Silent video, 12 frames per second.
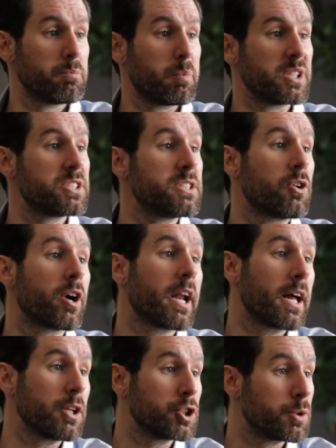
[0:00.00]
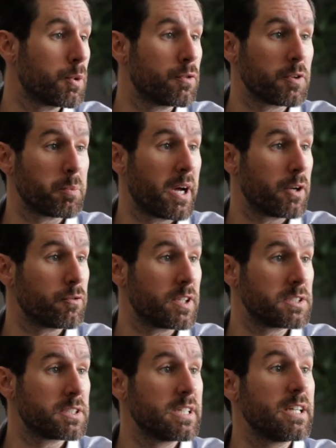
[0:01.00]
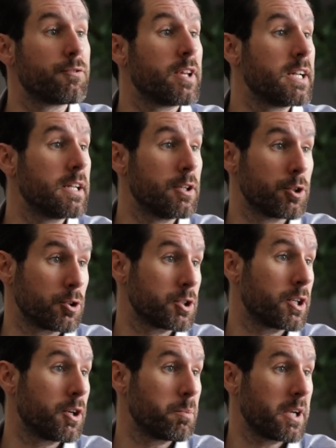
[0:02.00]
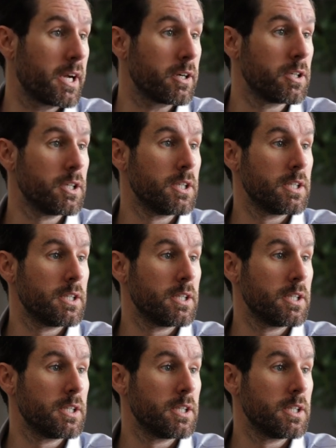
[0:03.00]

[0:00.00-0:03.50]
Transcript: but still get eligible for benefits if they need nursing home care.